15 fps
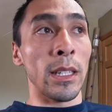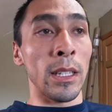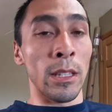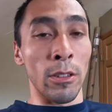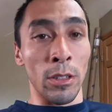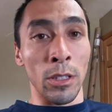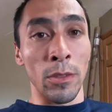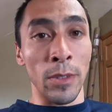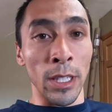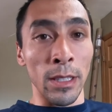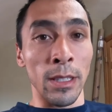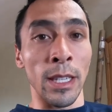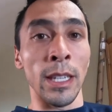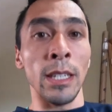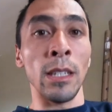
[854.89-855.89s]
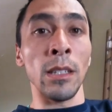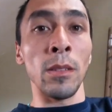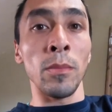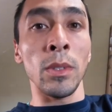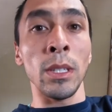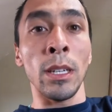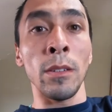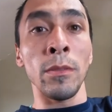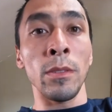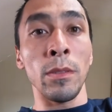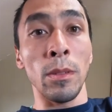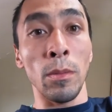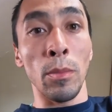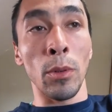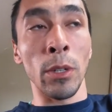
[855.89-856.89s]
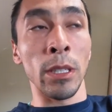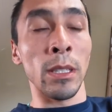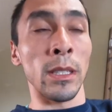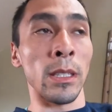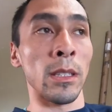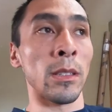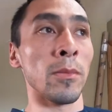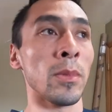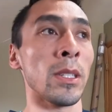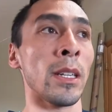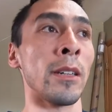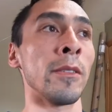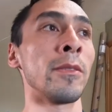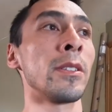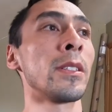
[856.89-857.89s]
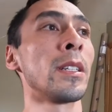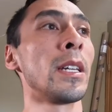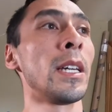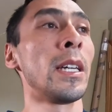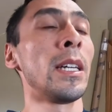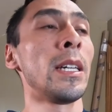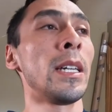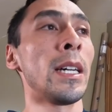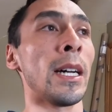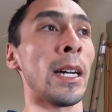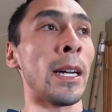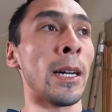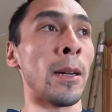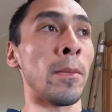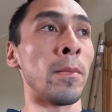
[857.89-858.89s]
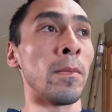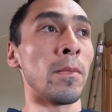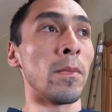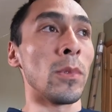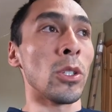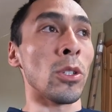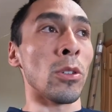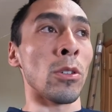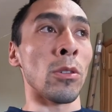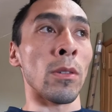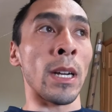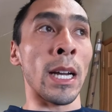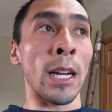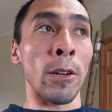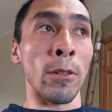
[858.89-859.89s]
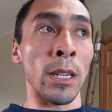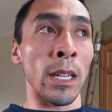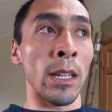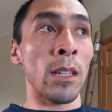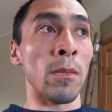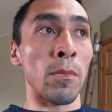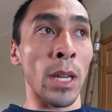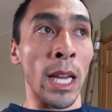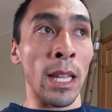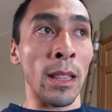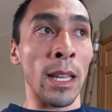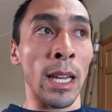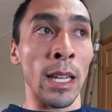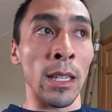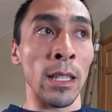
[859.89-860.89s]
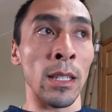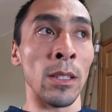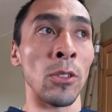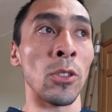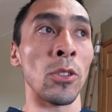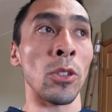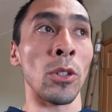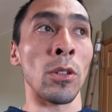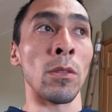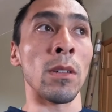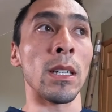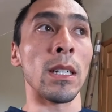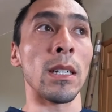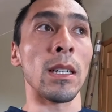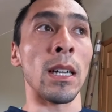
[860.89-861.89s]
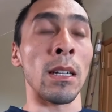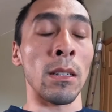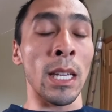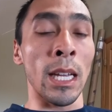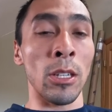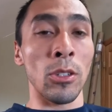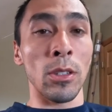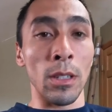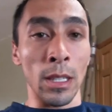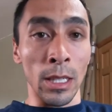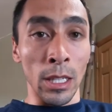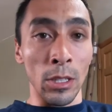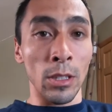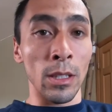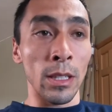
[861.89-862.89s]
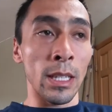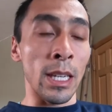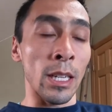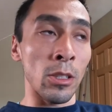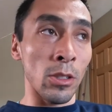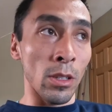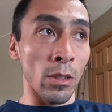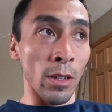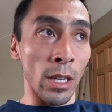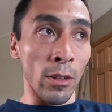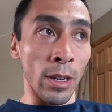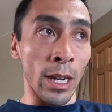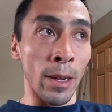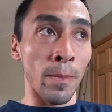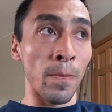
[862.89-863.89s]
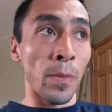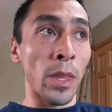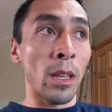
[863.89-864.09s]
and they're asphyxiating themselves, they're poisoning themselves. So how I combat that is, so I'll initially catch the green crab.